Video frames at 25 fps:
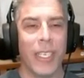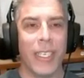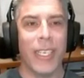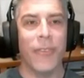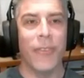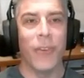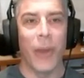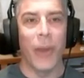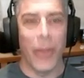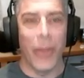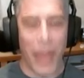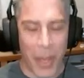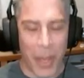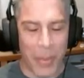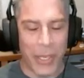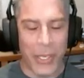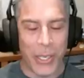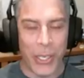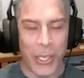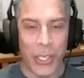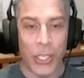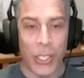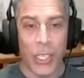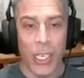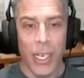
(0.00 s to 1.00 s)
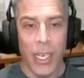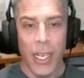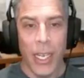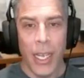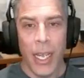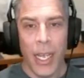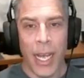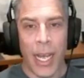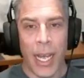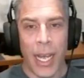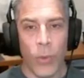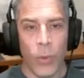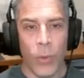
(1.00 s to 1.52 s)
for a thaumaturge
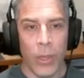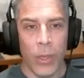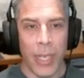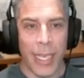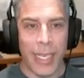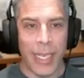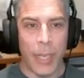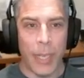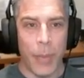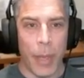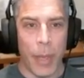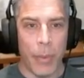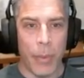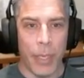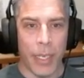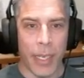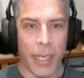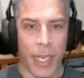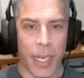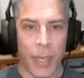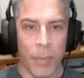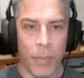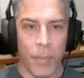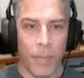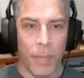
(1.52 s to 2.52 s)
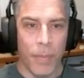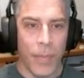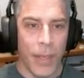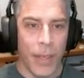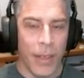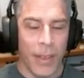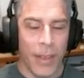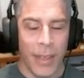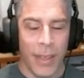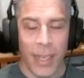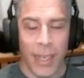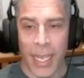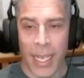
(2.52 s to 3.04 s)
will likely be able to come.
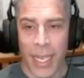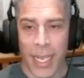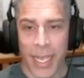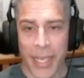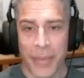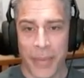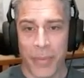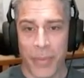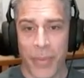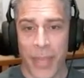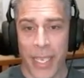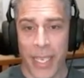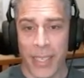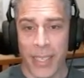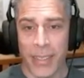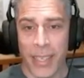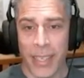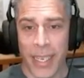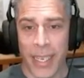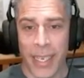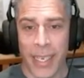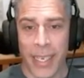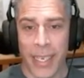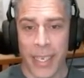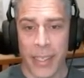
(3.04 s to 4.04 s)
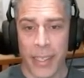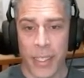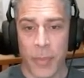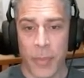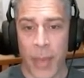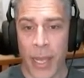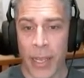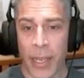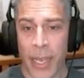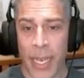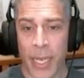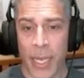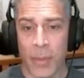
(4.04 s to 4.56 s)
Things like
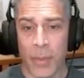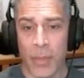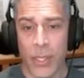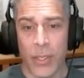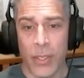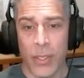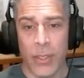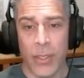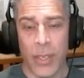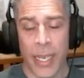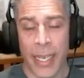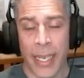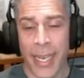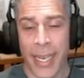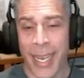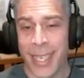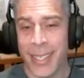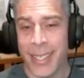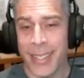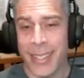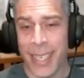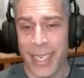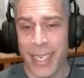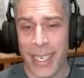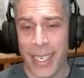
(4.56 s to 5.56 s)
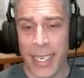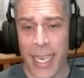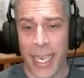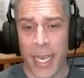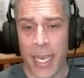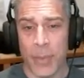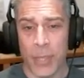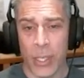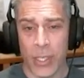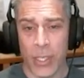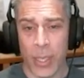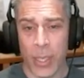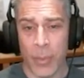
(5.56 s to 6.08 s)
spell amps. Again, psychic
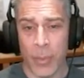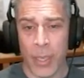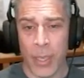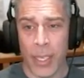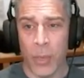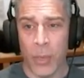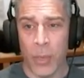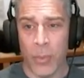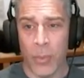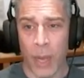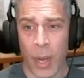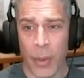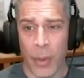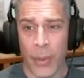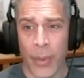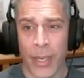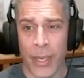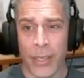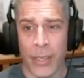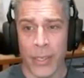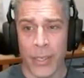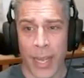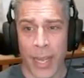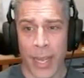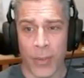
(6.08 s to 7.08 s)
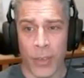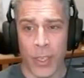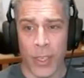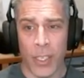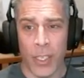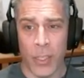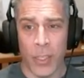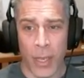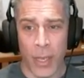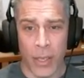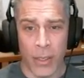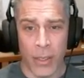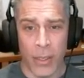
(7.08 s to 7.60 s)
amps are something that'll probably wait until after the
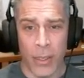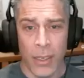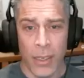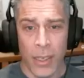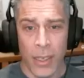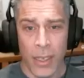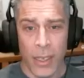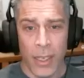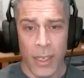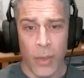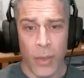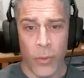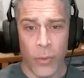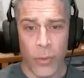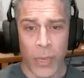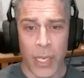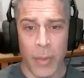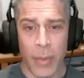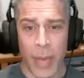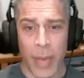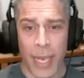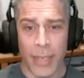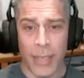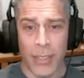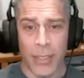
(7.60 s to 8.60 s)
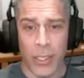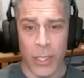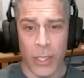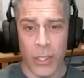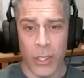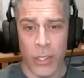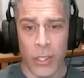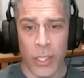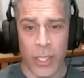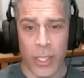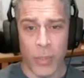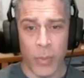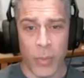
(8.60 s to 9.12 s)
spell remaster,
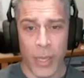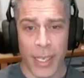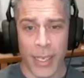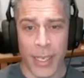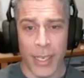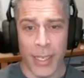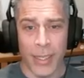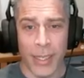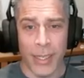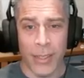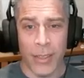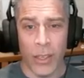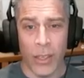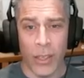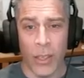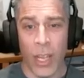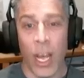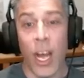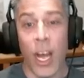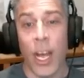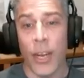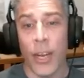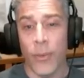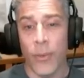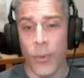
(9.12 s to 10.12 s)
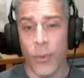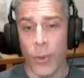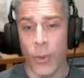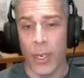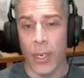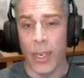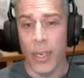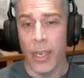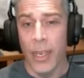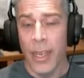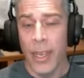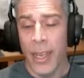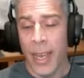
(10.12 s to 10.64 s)
just because it's a lot of
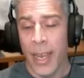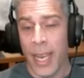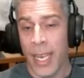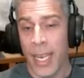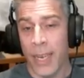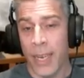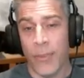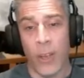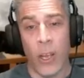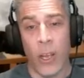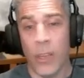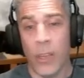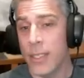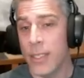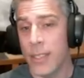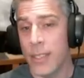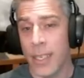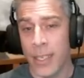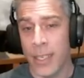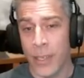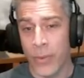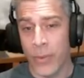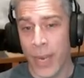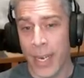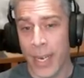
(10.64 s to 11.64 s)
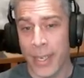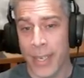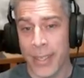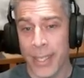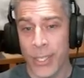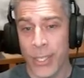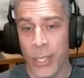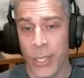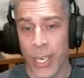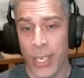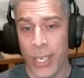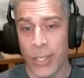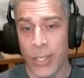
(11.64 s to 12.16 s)
work, and if all of a sudden it radically
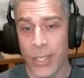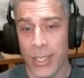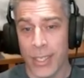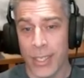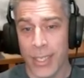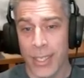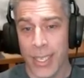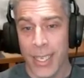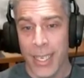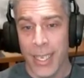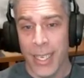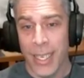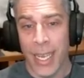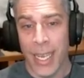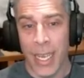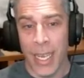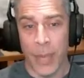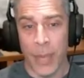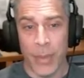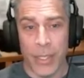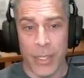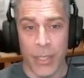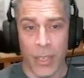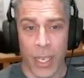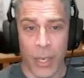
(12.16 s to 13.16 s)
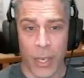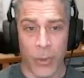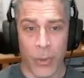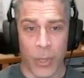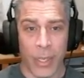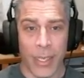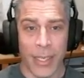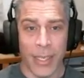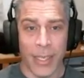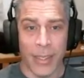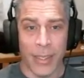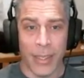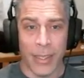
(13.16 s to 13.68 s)
changes, it's a lot of work
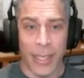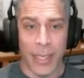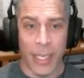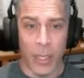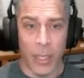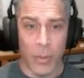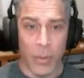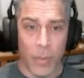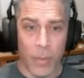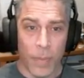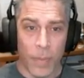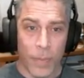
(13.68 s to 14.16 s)
that doesn't help.